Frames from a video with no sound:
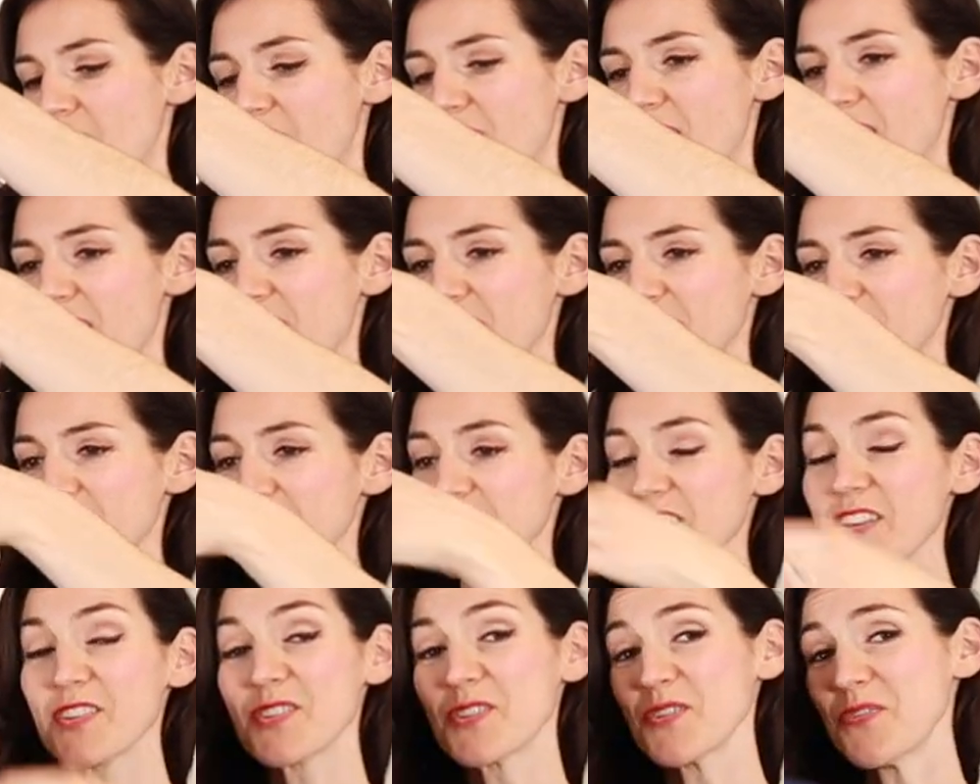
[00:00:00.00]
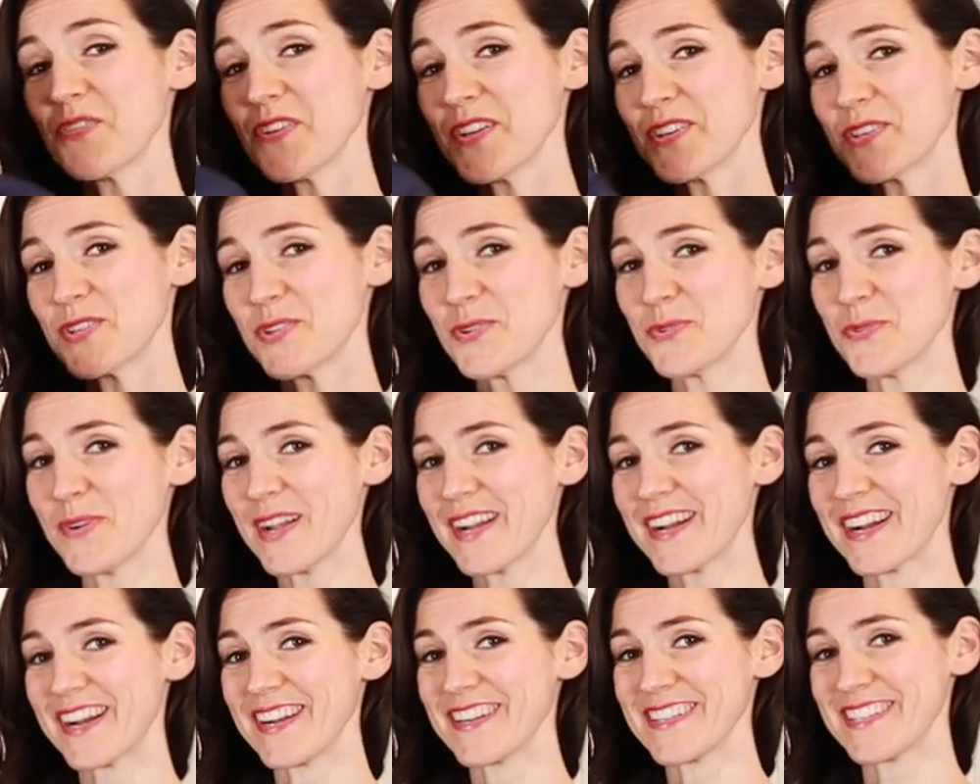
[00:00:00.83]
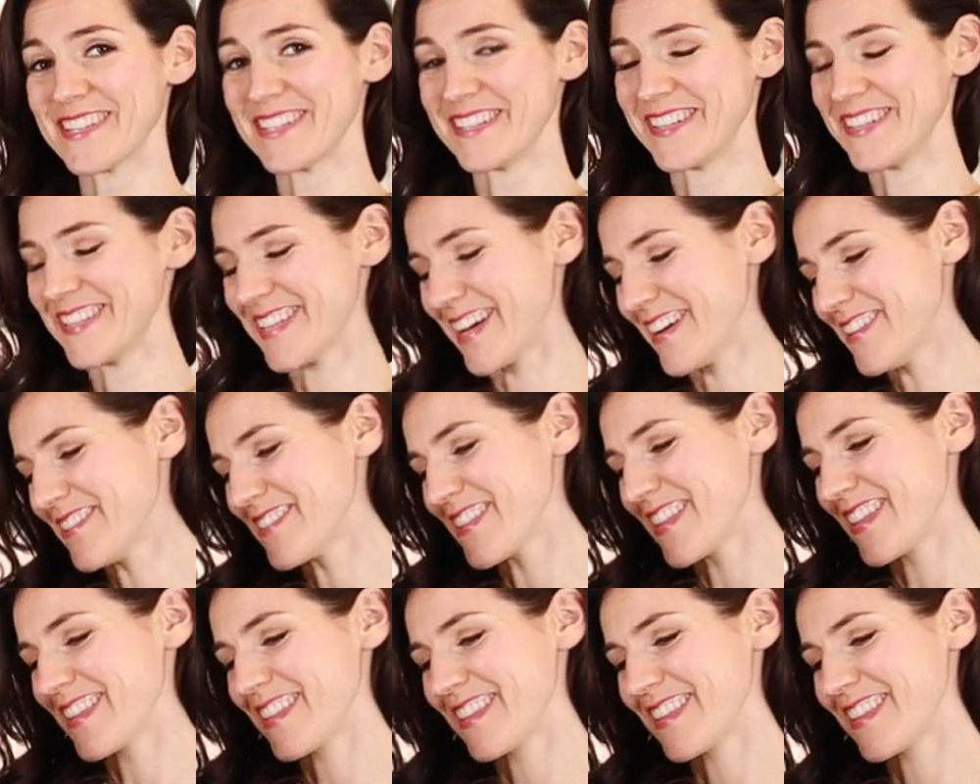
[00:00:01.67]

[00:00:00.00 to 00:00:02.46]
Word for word: And it's also fun to wear, it turns out.